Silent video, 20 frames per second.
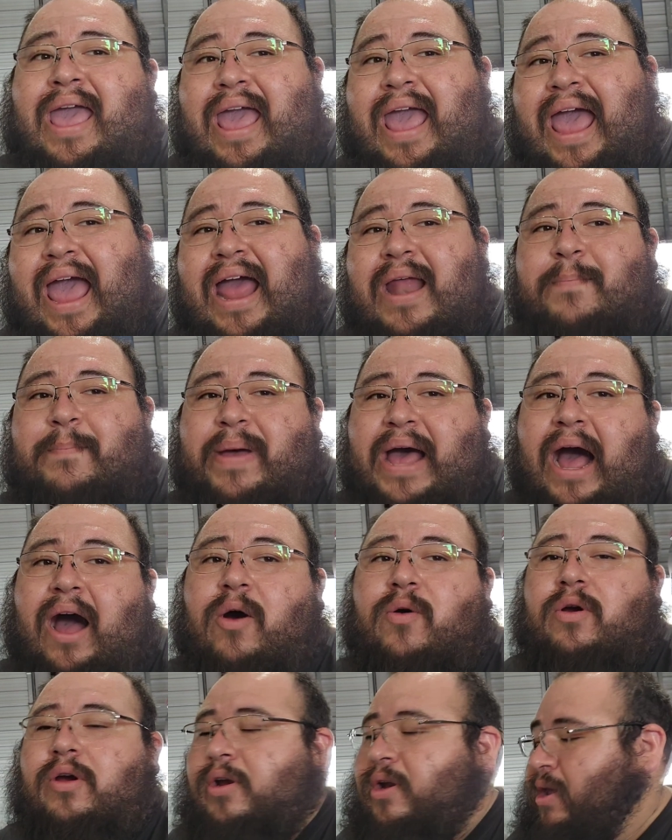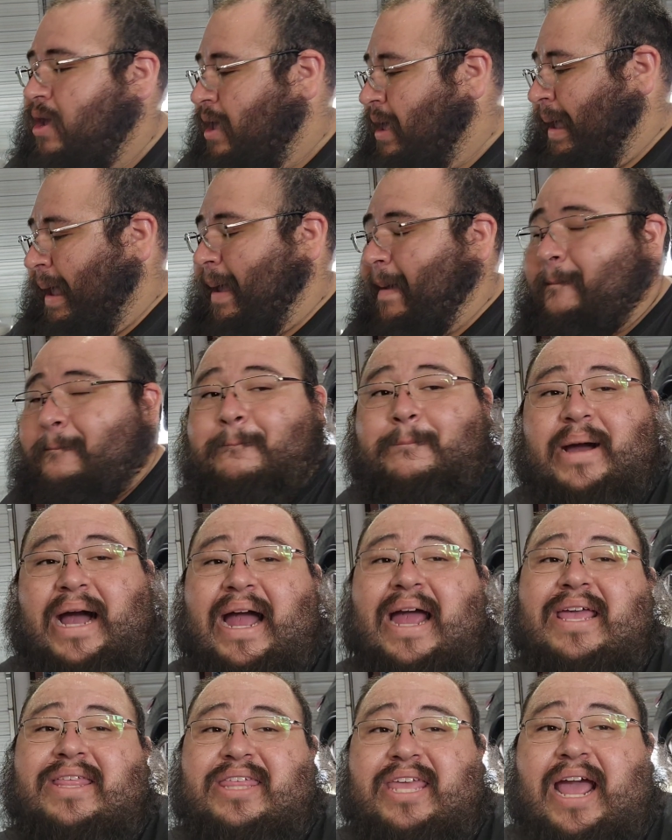and powered
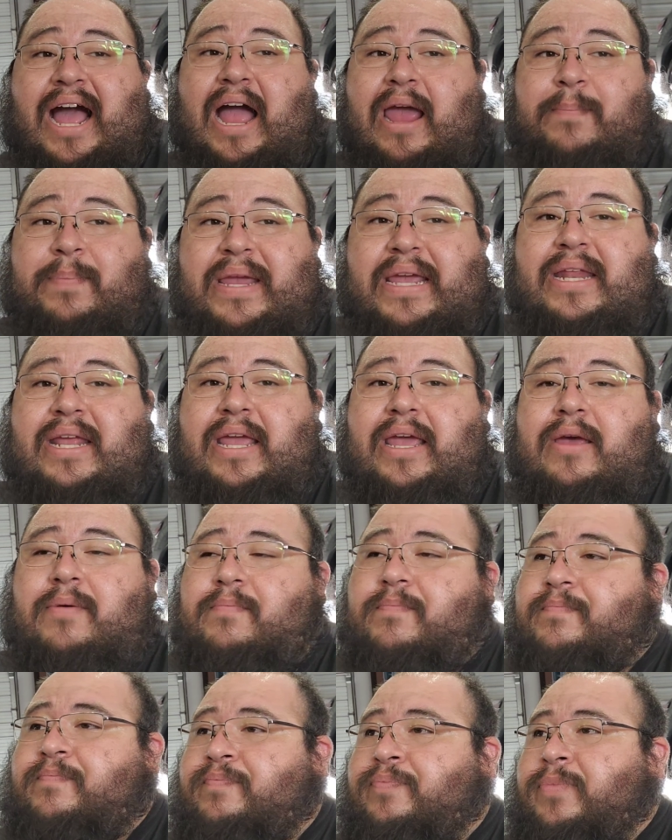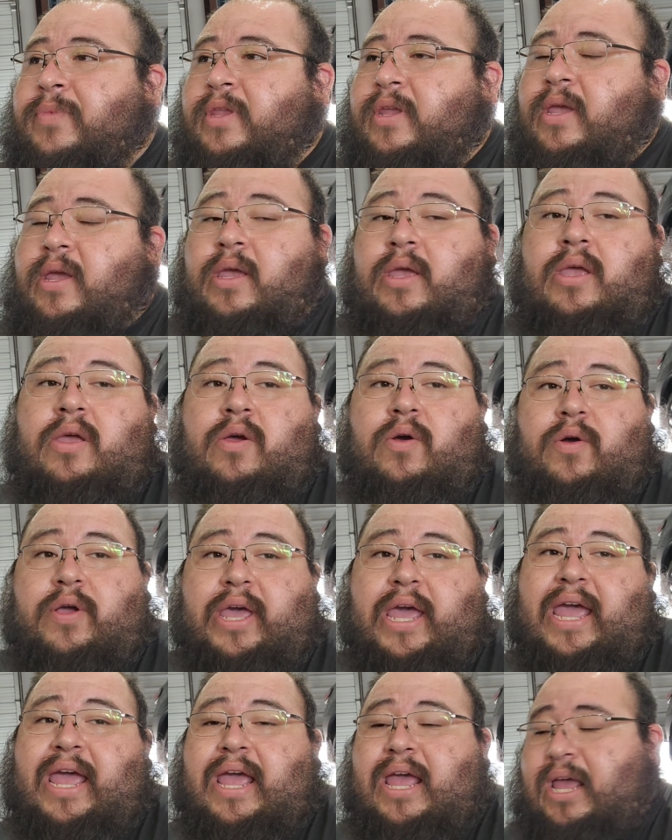by the IPDM.
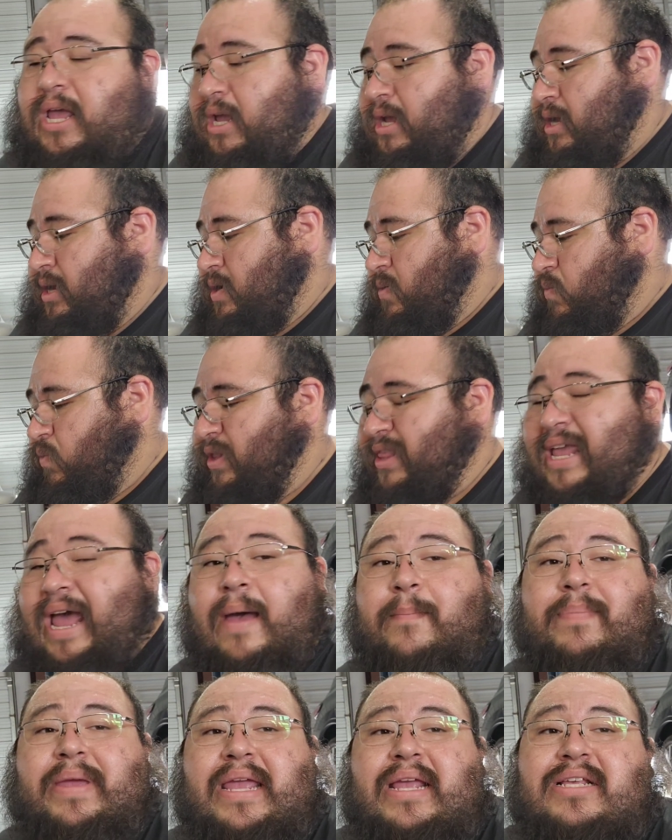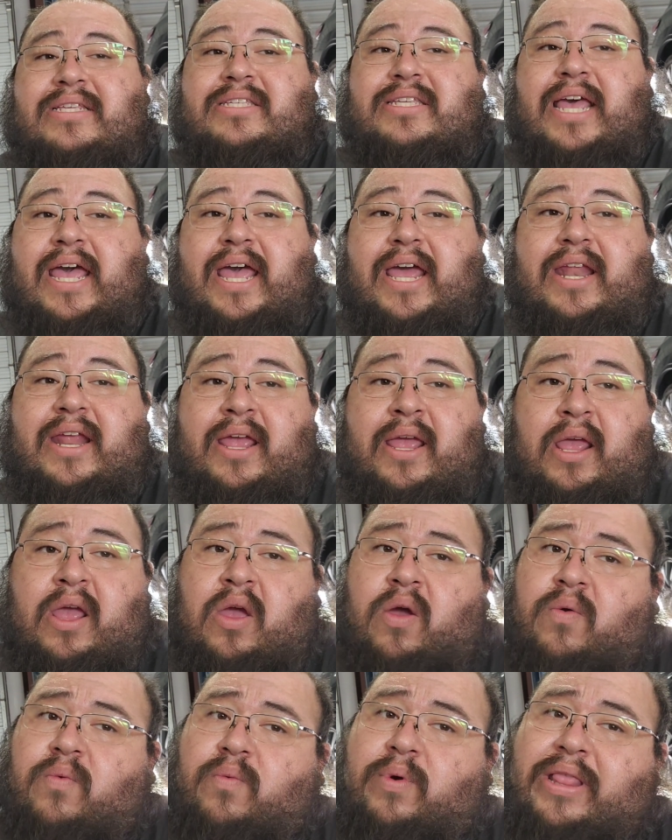Okay, with that being said,
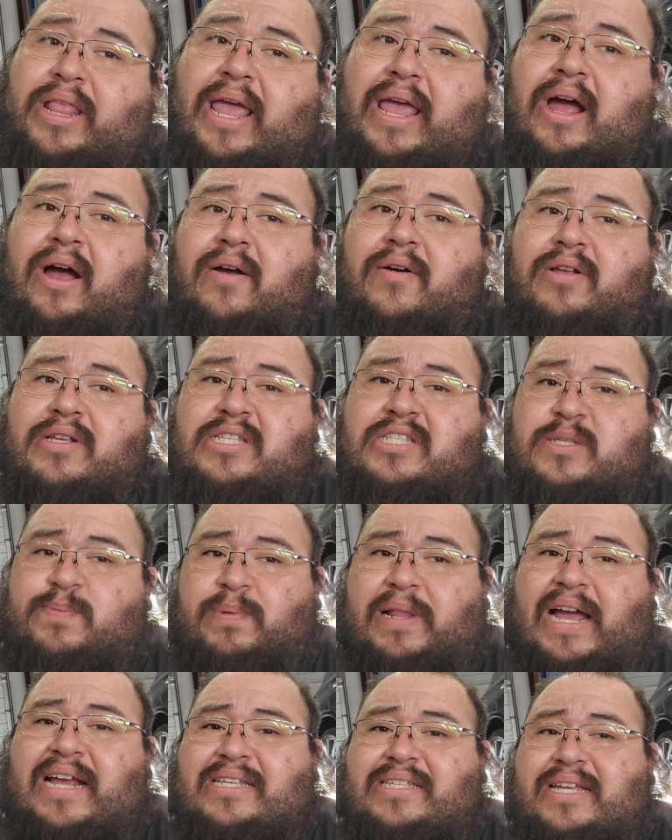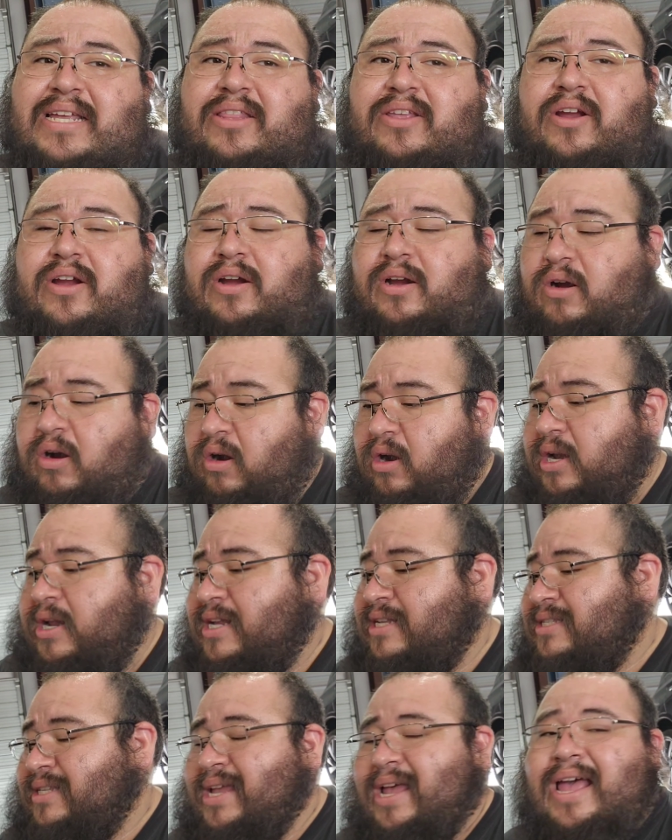when they spliced in their
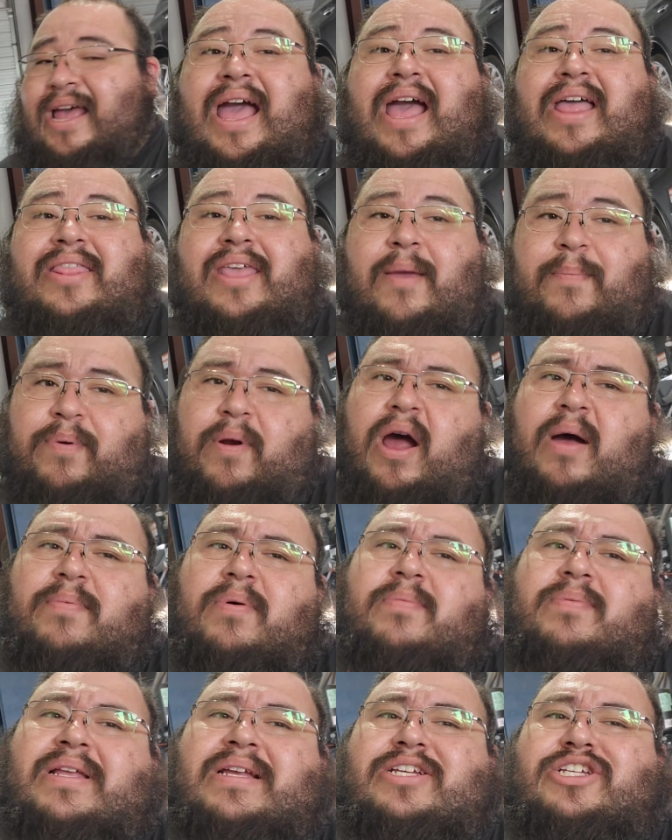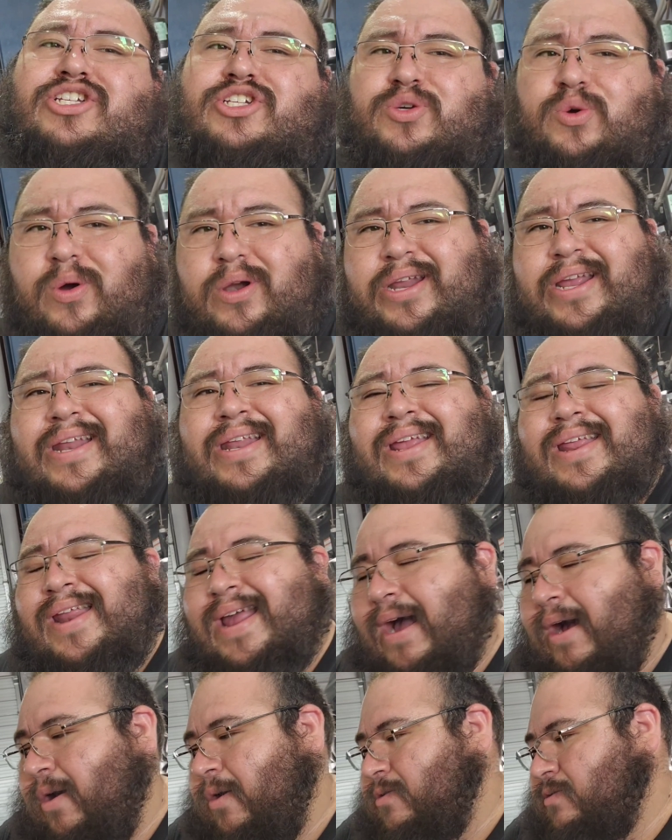harness, they probably shorted it
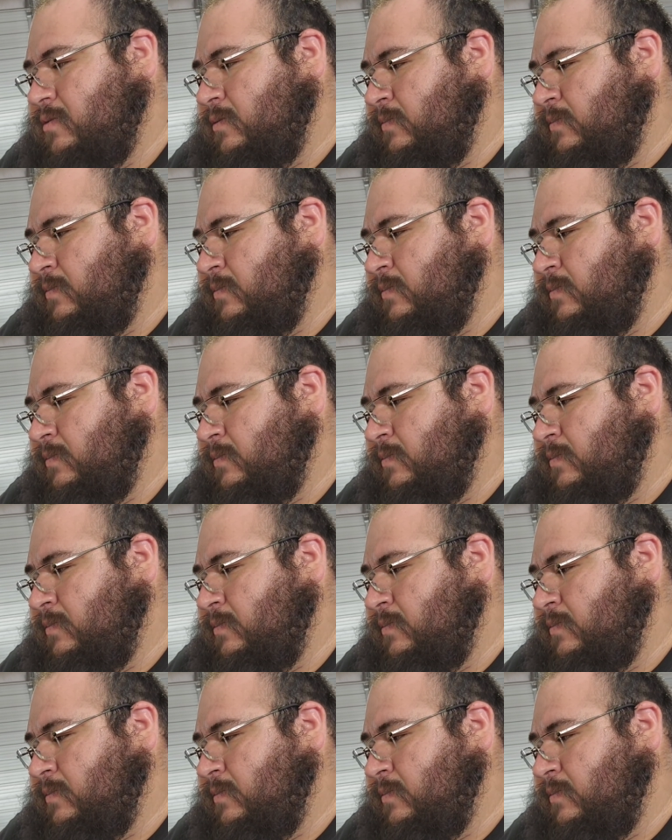out.